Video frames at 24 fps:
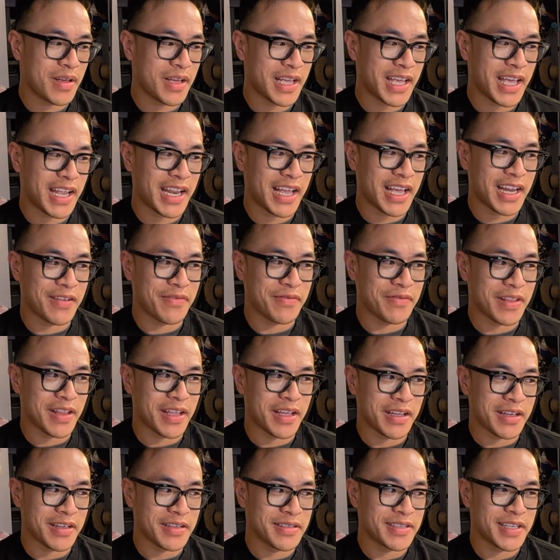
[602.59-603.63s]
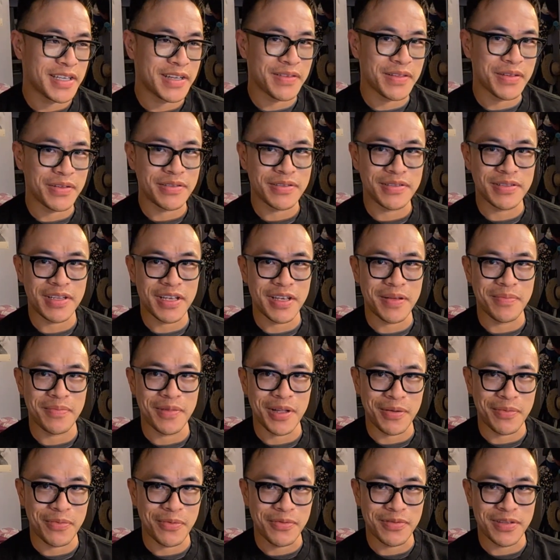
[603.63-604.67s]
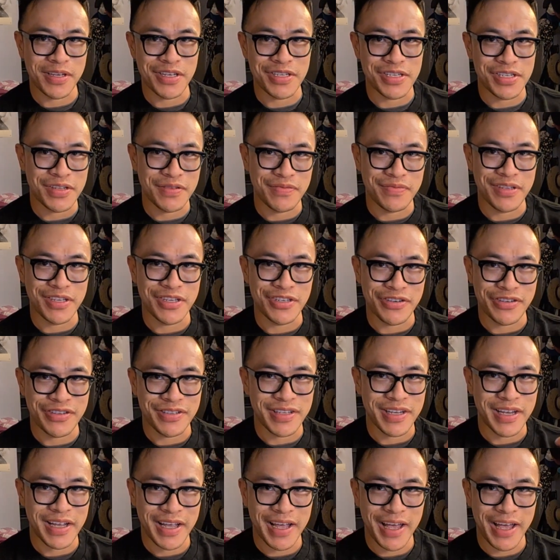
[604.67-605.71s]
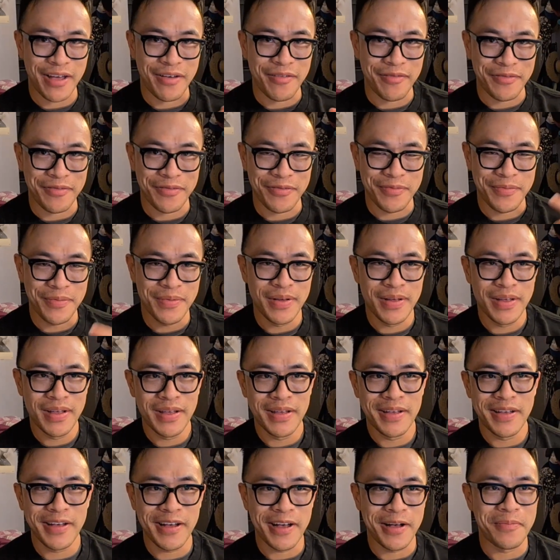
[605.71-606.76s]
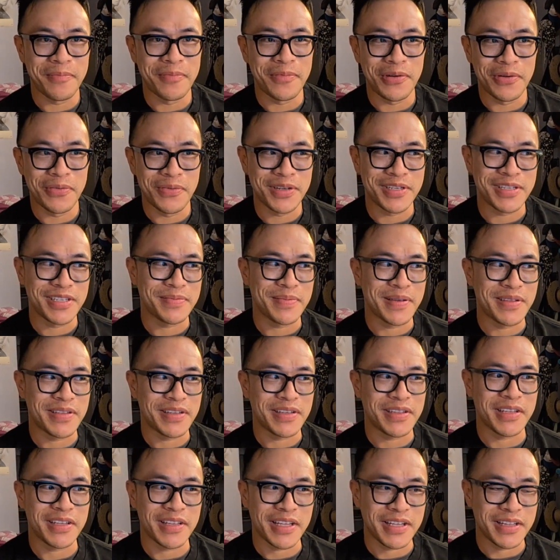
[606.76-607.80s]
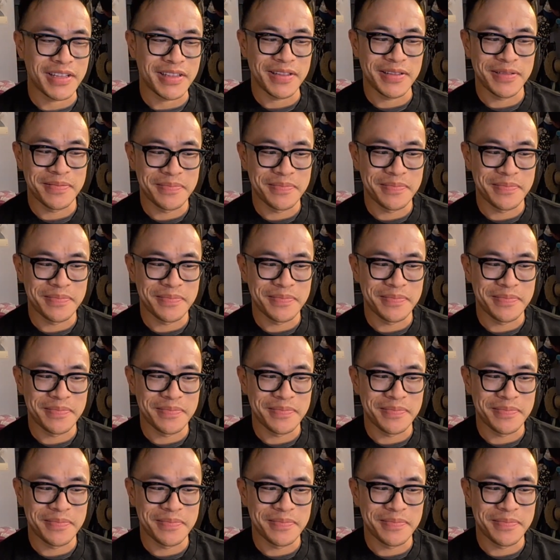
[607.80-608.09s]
getting kind of like sick of the same like rotation of t-shirts that I have, which is basically like